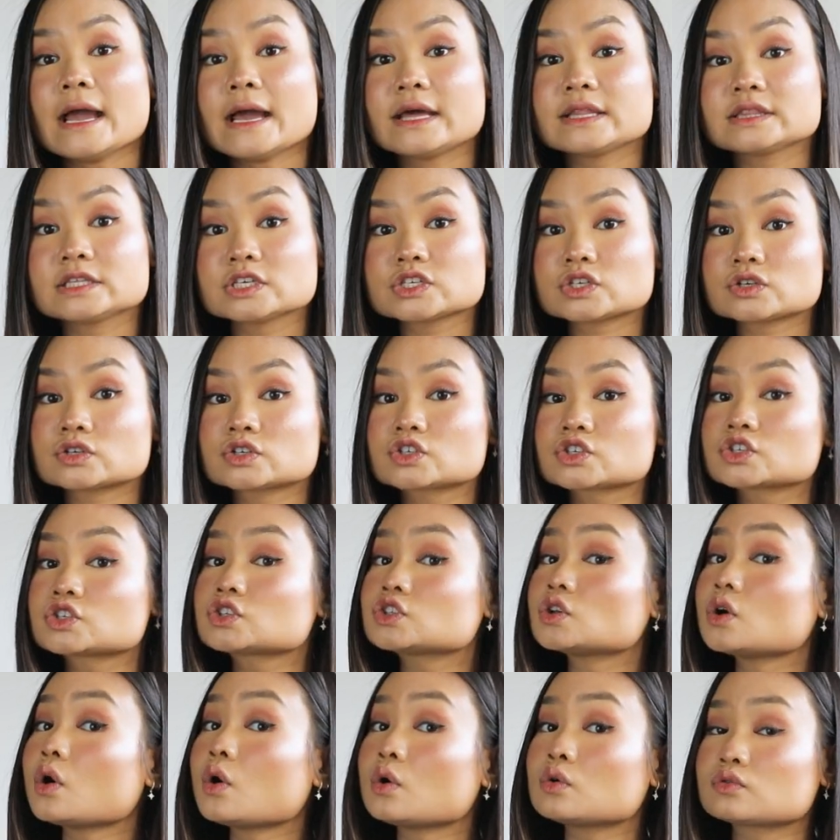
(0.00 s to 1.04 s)
and these are
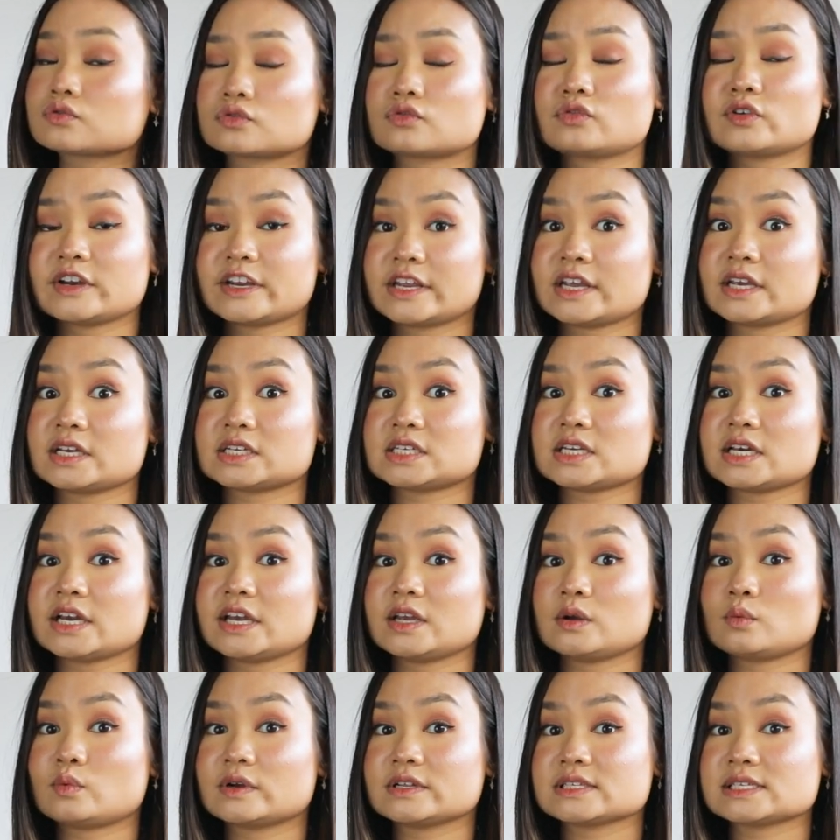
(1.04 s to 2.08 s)
so freaking
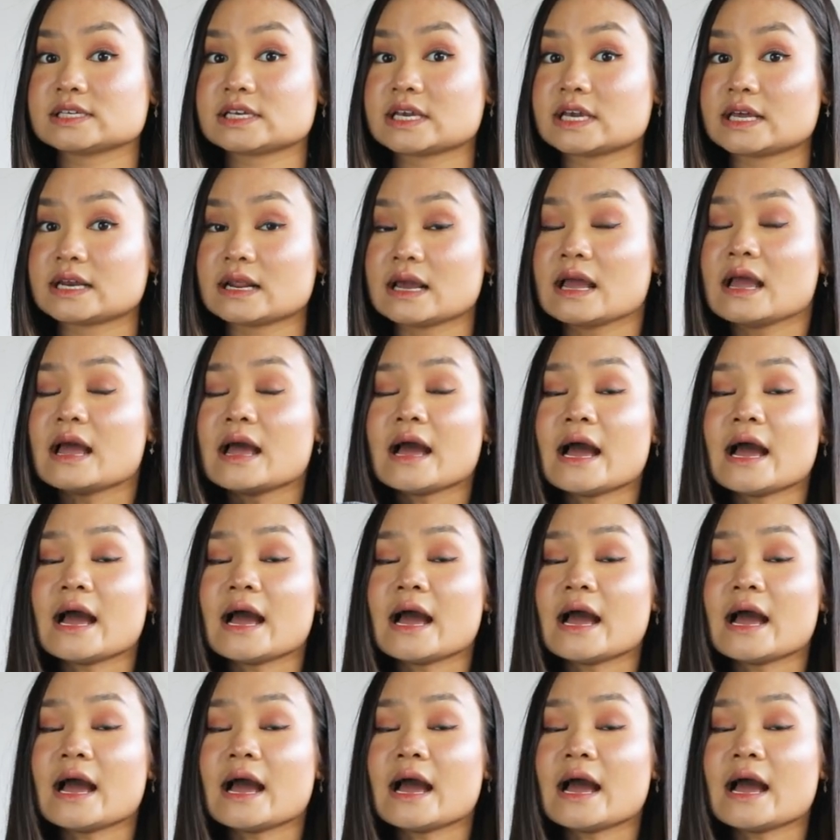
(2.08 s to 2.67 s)
tight once again.